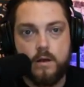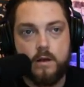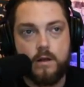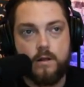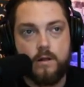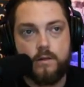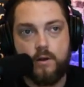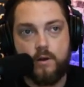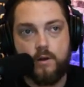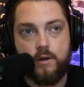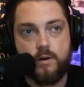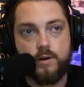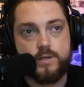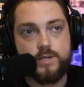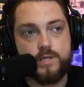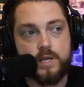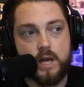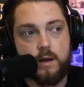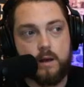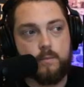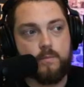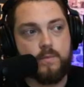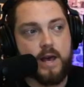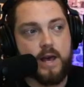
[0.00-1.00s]
There are
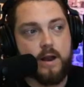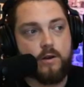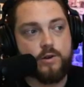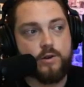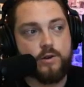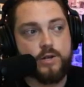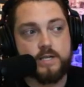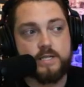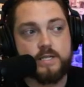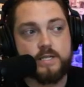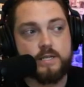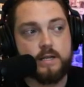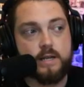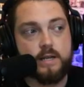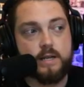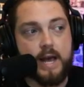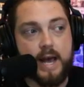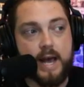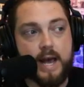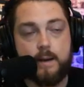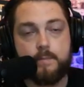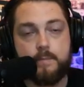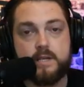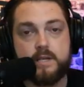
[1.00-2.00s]
some that are just
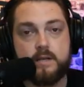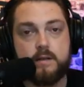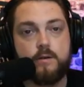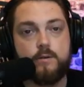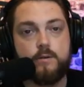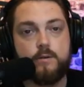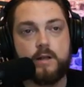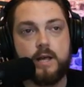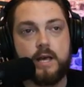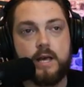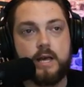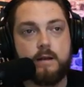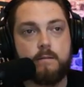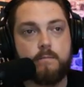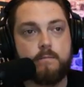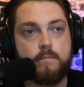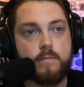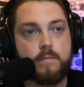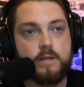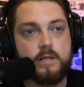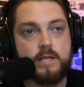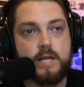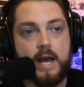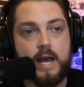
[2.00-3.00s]
absolutely
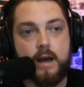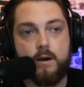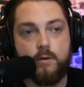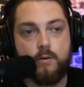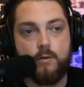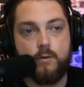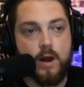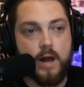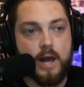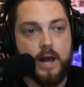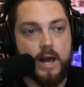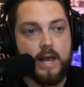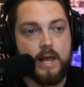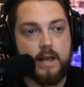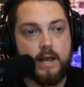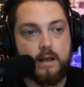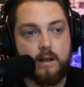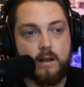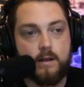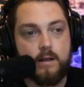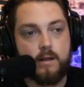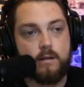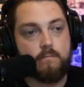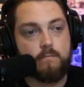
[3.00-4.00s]
downright
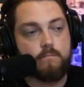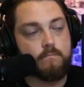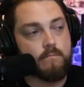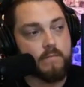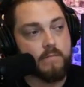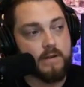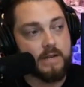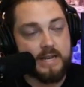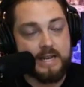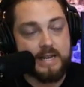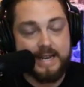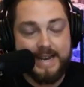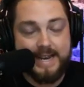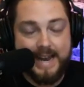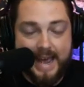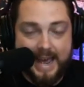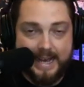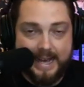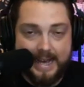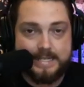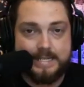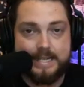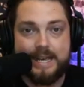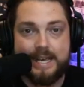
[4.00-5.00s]

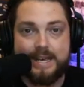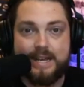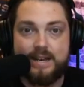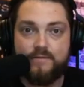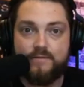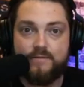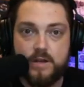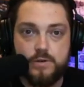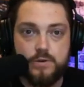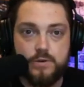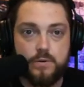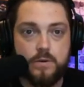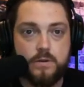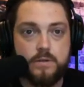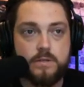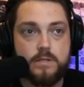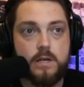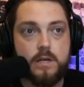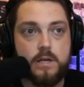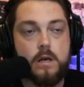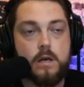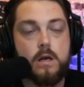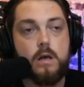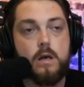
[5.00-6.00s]
nasty individuals.
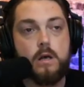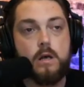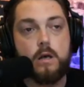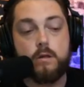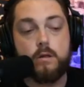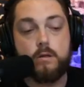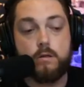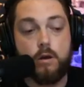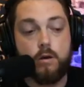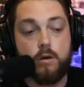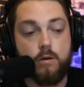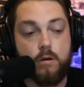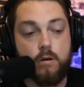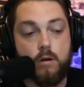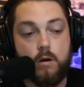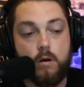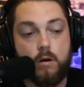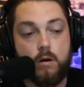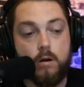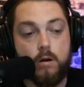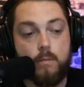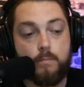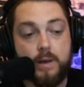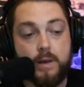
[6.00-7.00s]
There
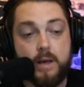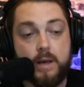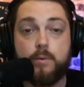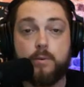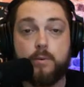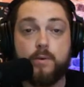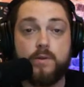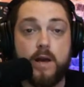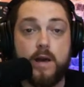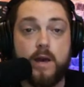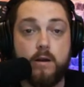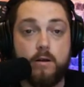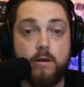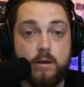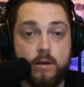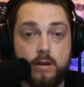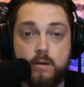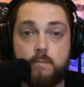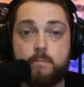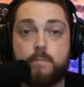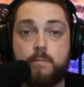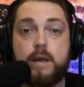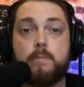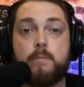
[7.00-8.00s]
are people that are
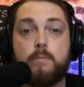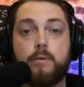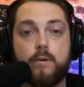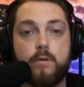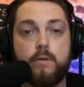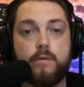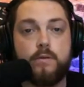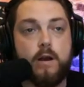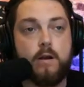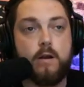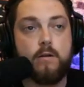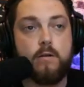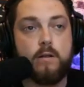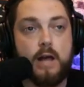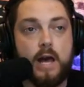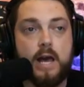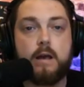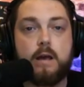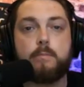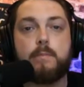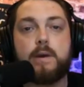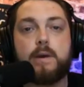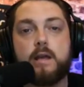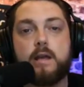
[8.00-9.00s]
good people that are
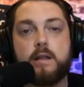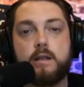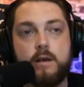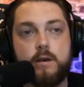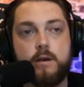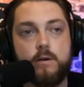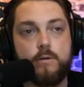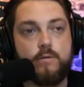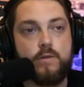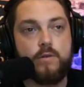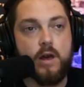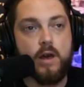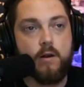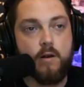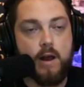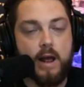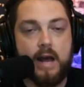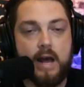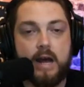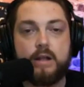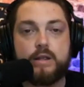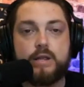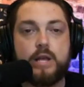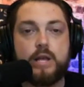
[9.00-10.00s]
like me and you that are
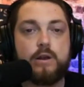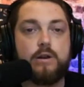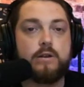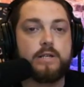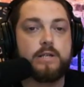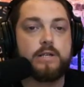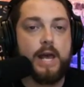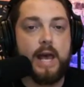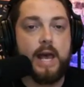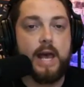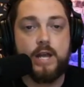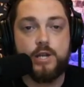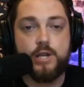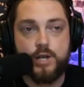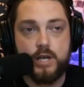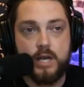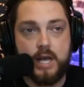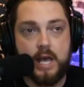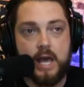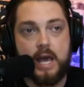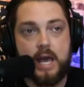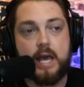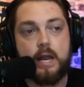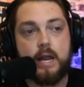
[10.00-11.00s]
out there to
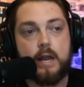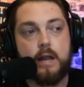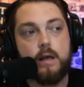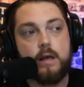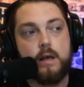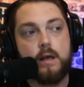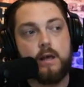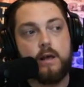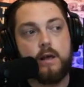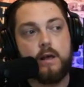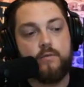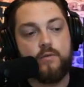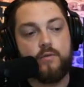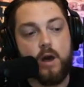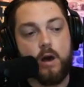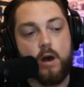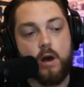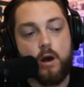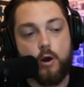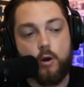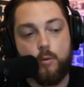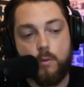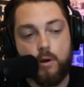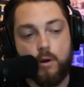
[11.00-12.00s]
educate the
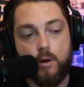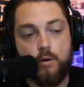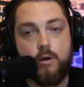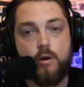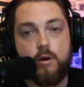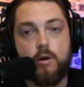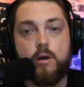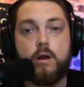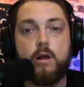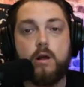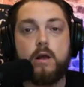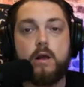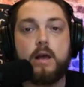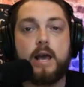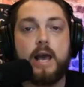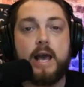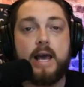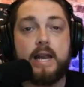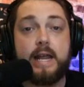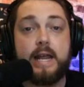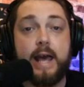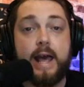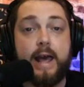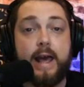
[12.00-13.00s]
homeowner
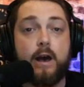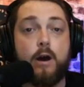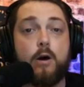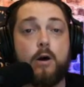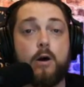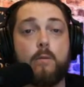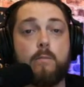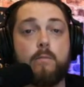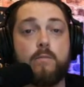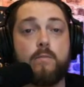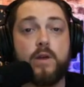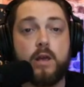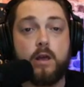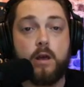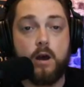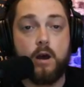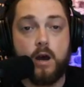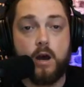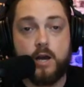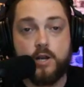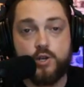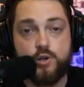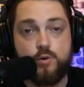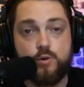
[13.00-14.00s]
and to help the
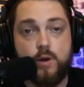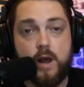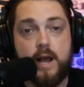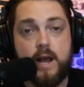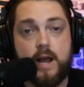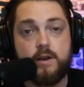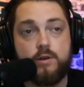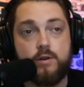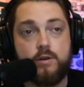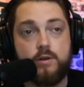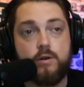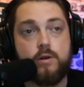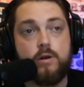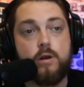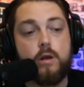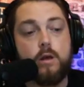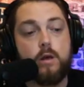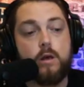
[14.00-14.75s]
contractor